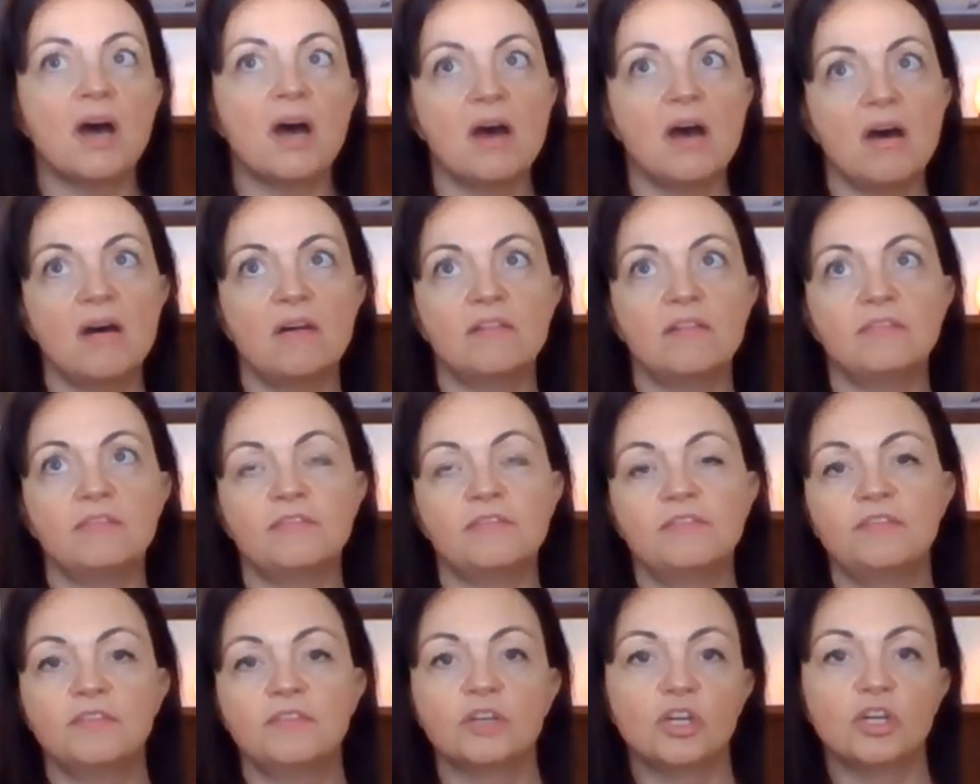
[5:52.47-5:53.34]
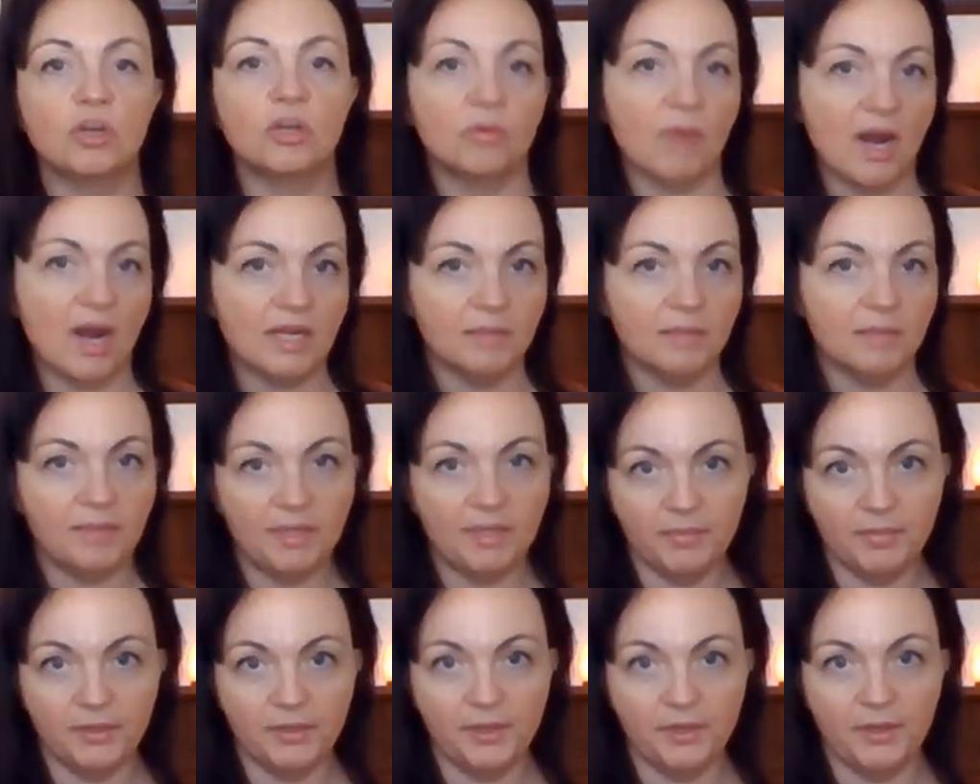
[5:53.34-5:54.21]
of karate
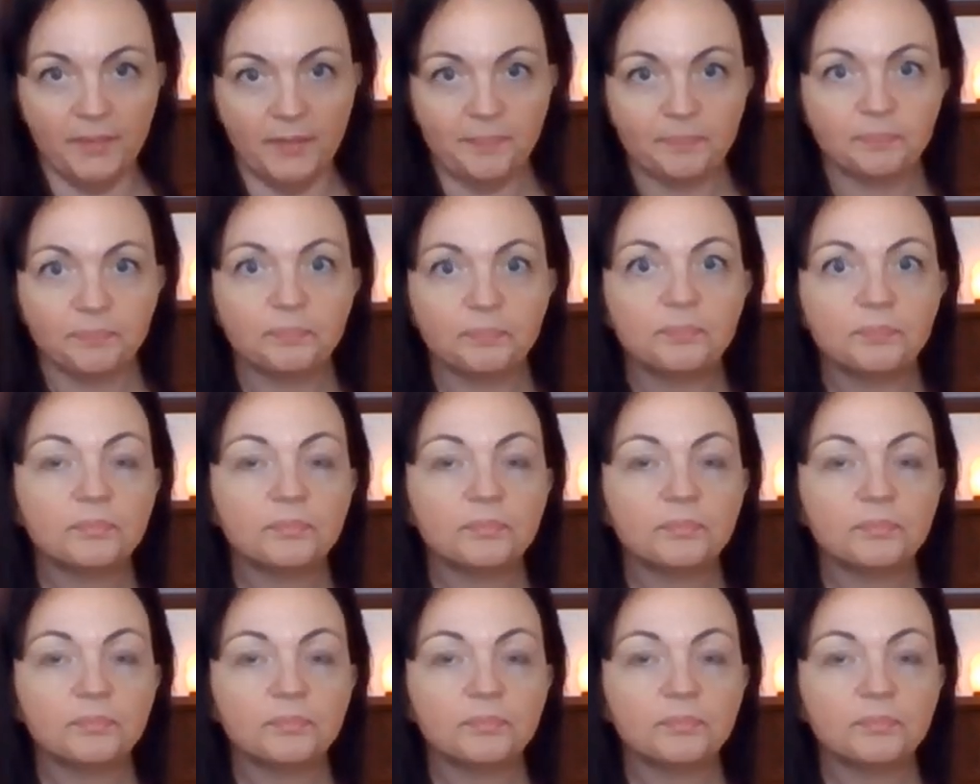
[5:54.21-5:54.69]
people